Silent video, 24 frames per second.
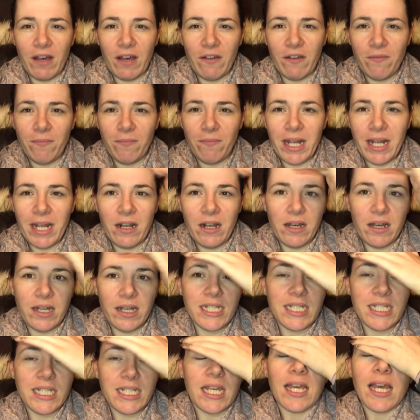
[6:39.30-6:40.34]
have better
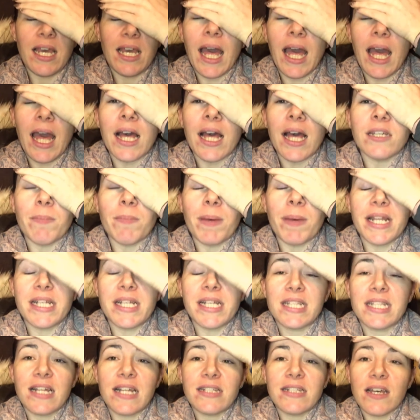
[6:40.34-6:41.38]
lighting and a better
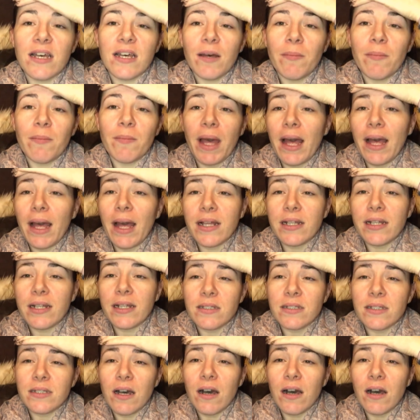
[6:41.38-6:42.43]
setup
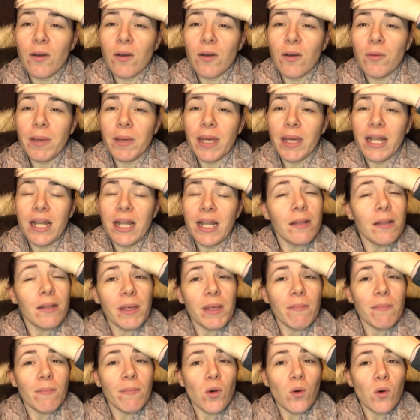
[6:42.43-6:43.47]
and I will be a little
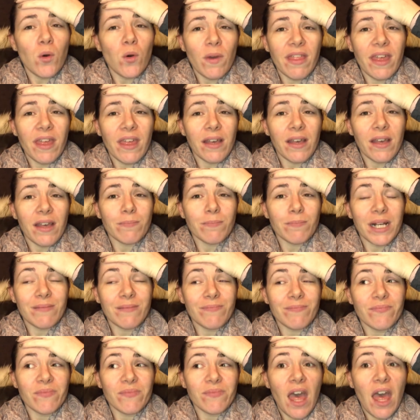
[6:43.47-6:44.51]
bit more with it. But
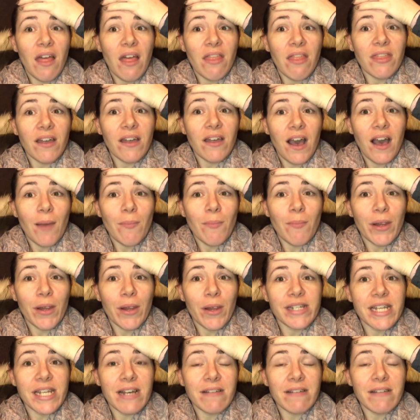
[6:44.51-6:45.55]
the car
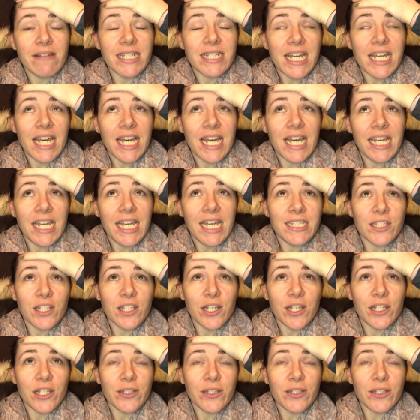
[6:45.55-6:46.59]
broke down today
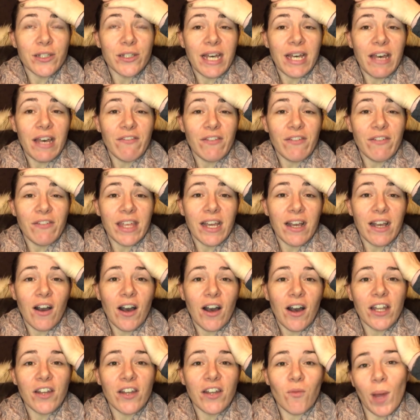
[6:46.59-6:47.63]
so everything
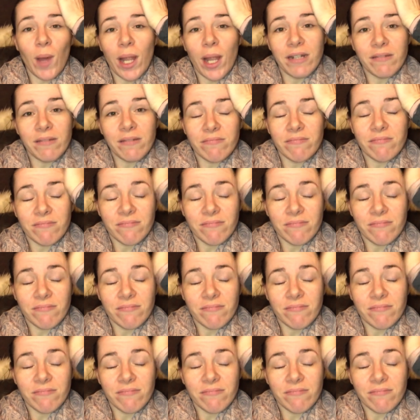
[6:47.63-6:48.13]
kind of went